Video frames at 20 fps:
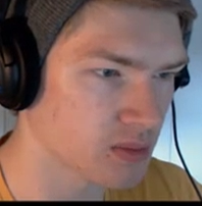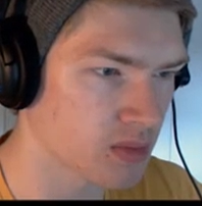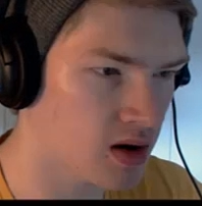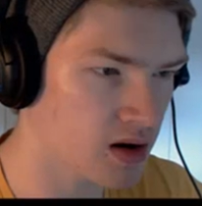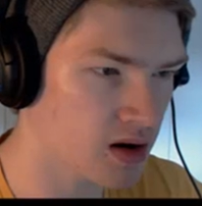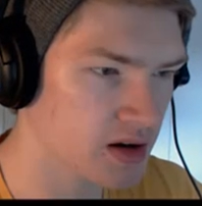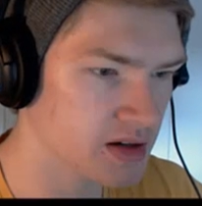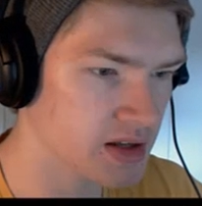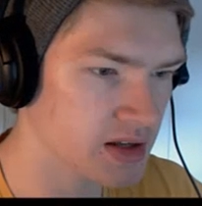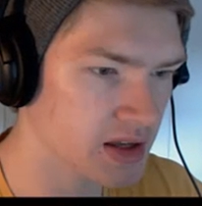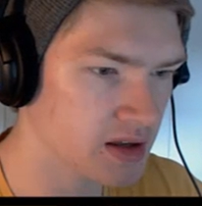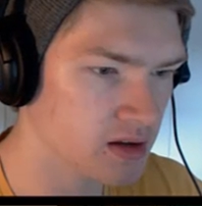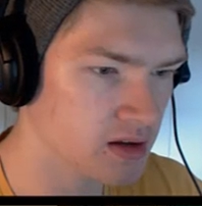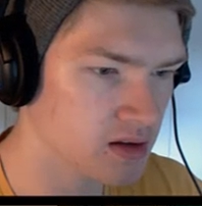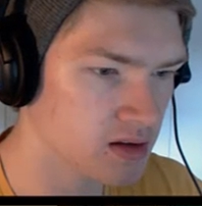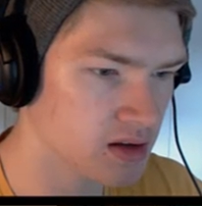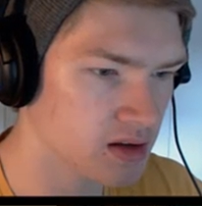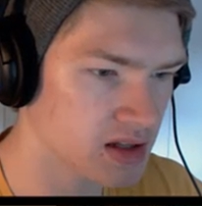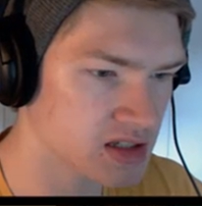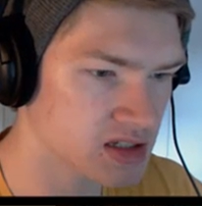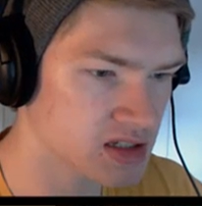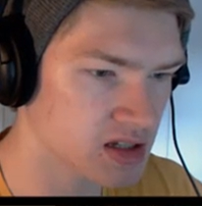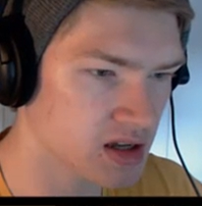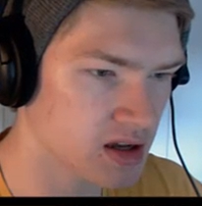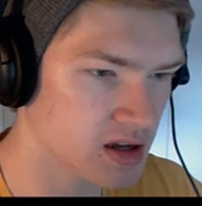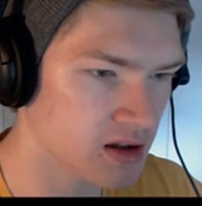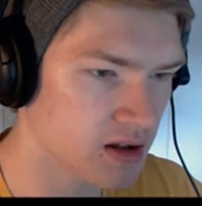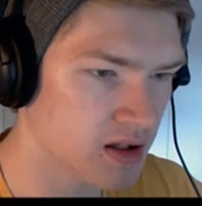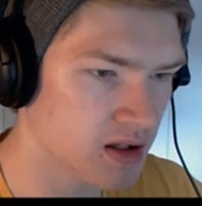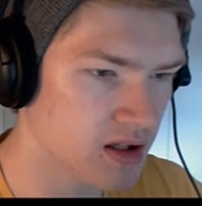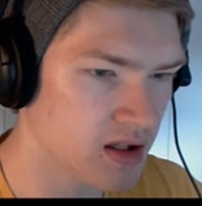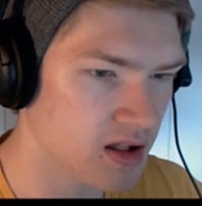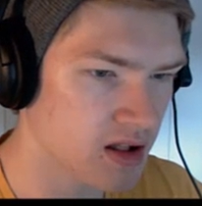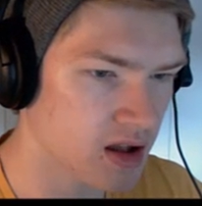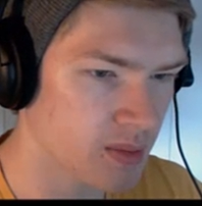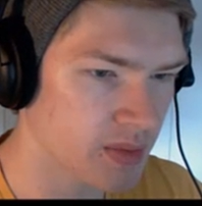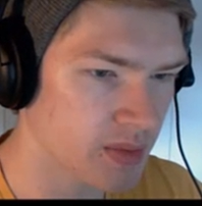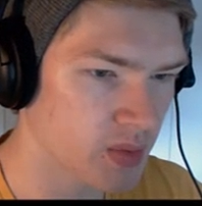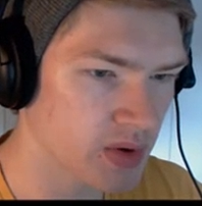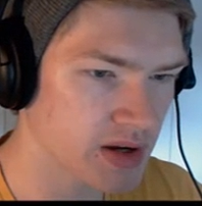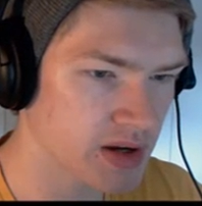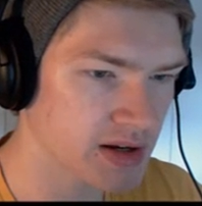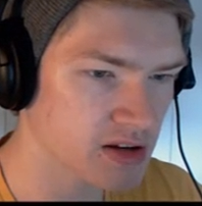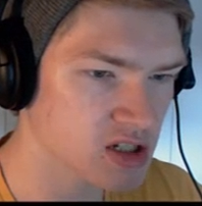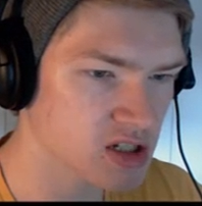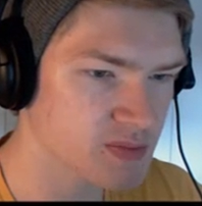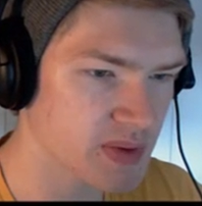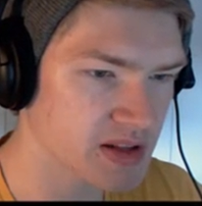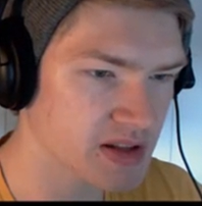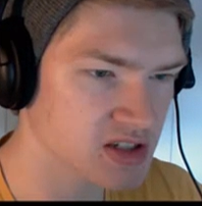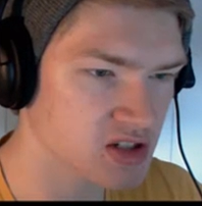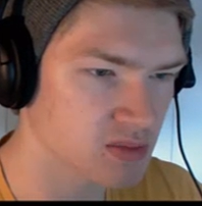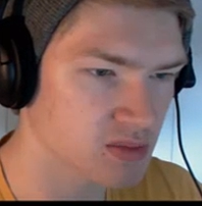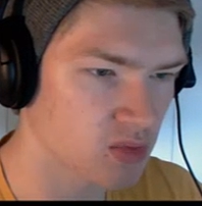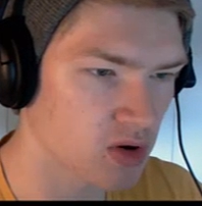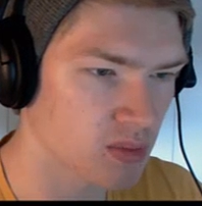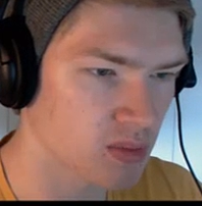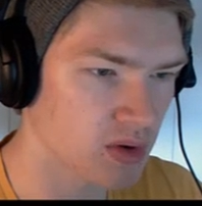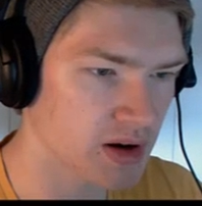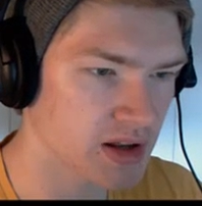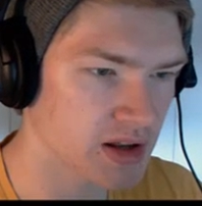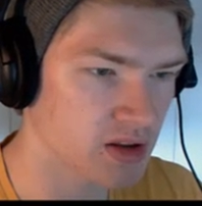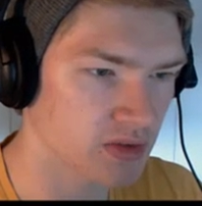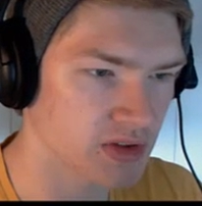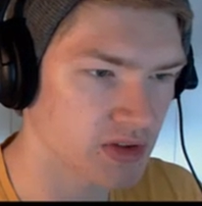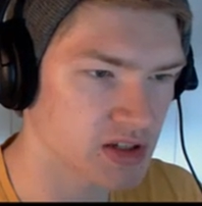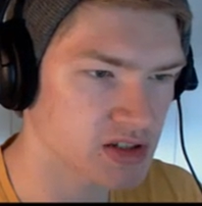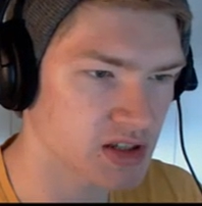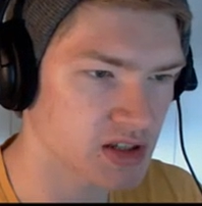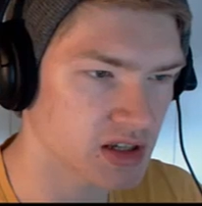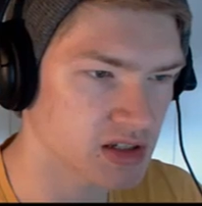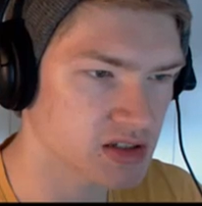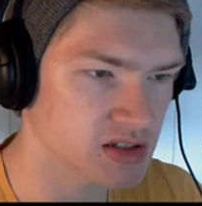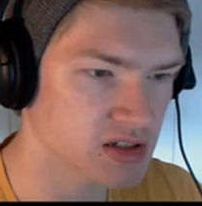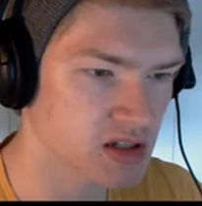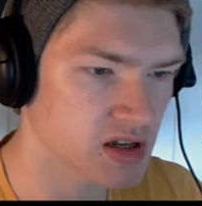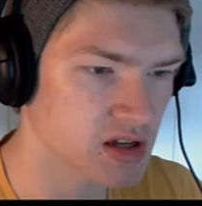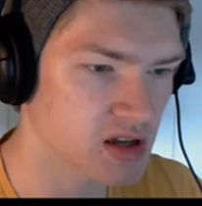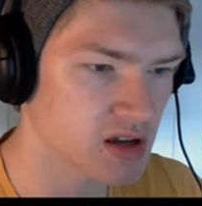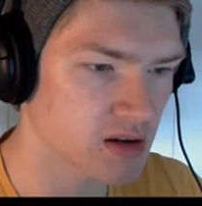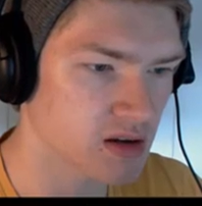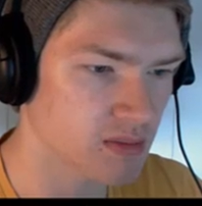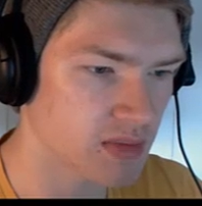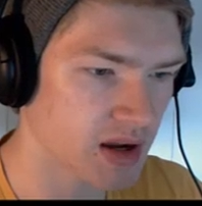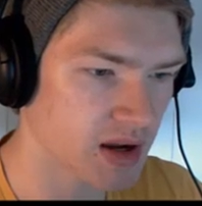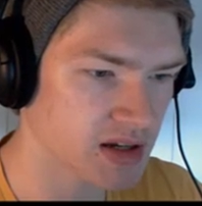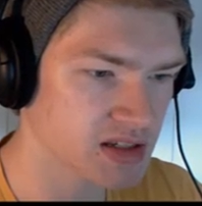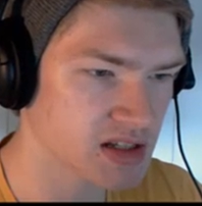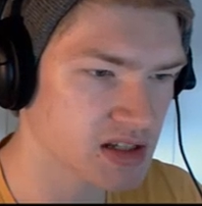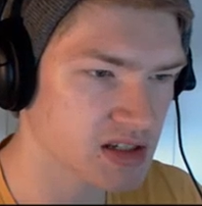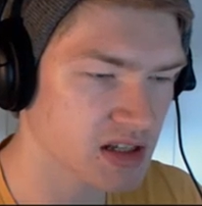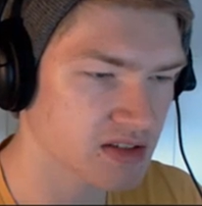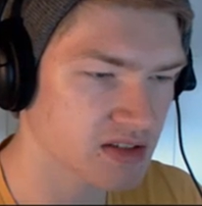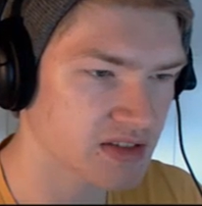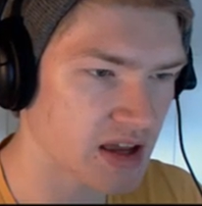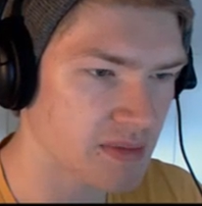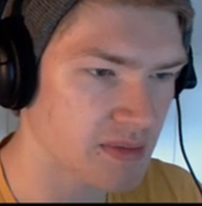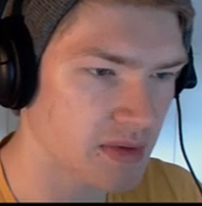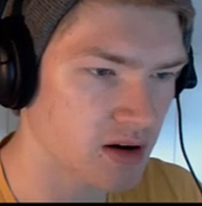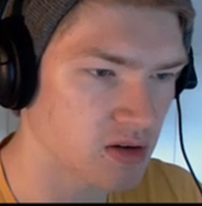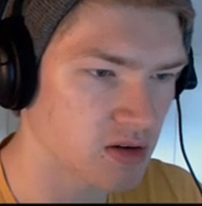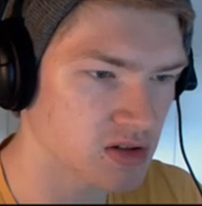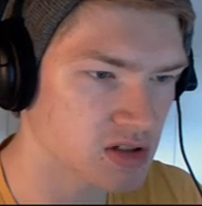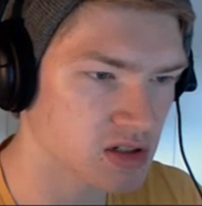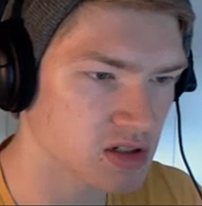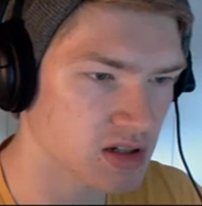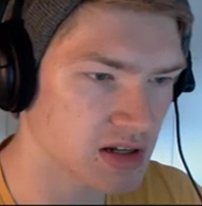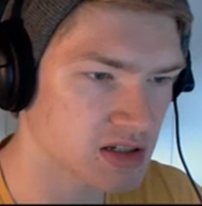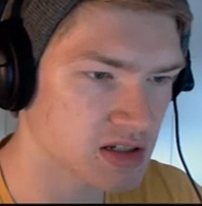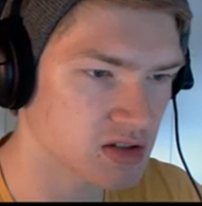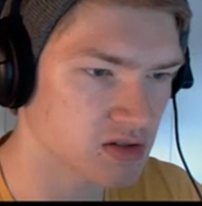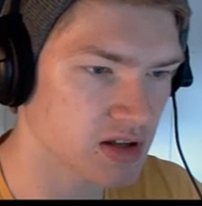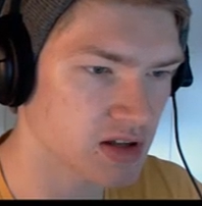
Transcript: marketing. I mean, we can now spend some more money on these things. Magazines and demos. Let's do